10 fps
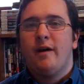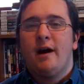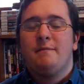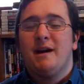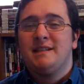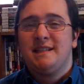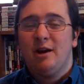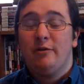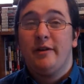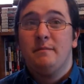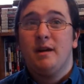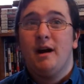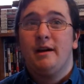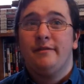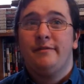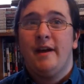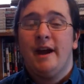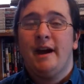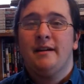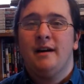I myself am not a
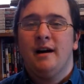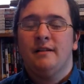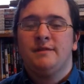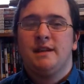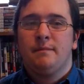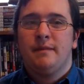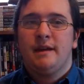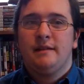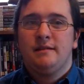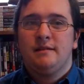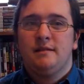fan of something